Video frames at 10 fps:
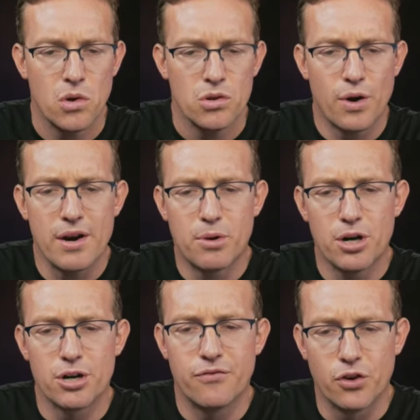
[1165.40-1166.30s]
The rate of
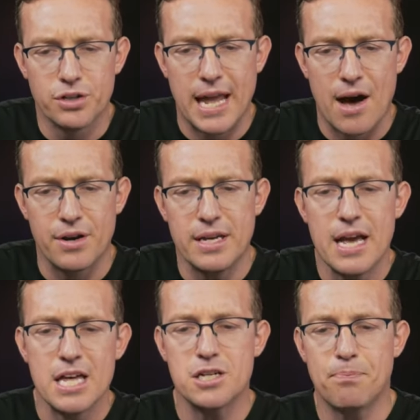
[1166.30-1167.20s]
murder in Fulton County
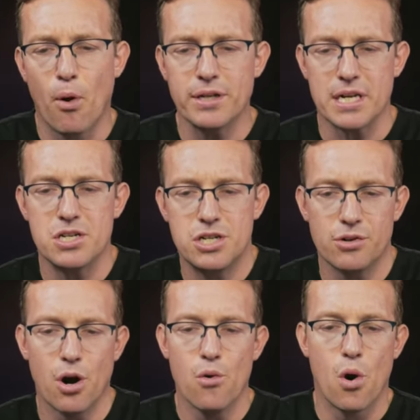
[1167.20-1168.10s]
is
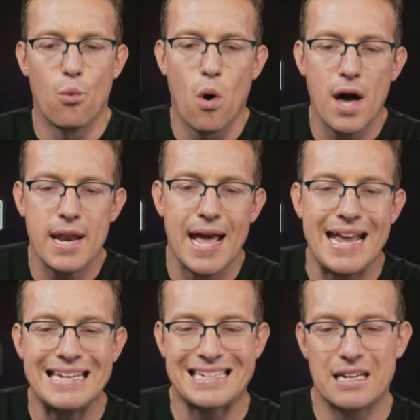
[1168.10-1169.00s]

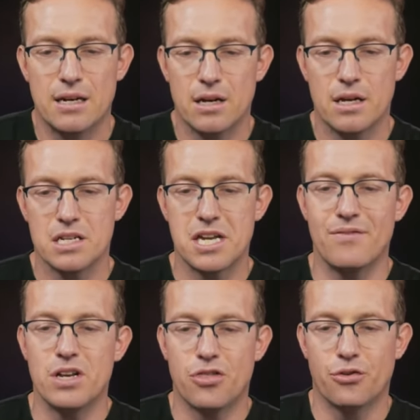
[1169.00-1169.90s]

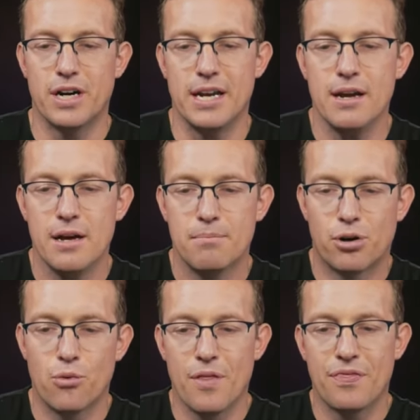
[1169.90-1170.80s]
0.01873
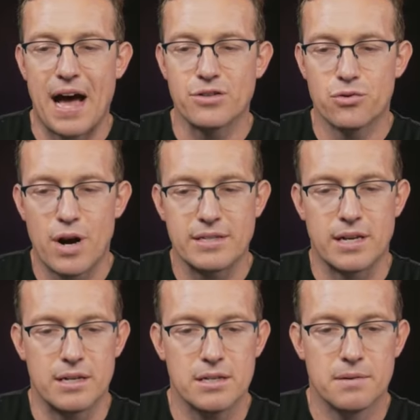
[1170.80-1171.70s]
per 1,000
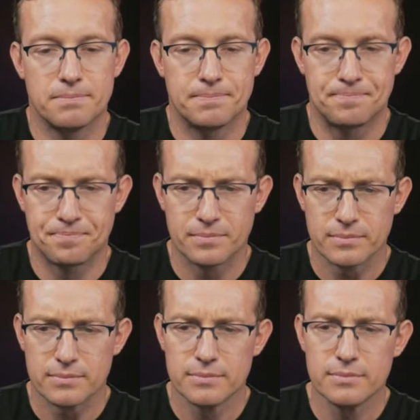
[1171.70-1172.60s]
residents
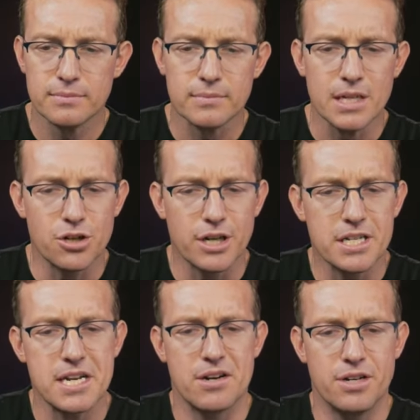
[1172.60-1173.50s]
during a
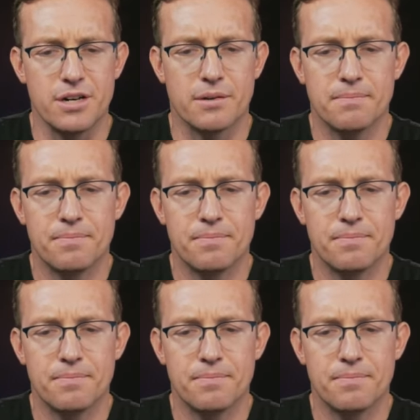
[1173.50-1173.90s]
standard year.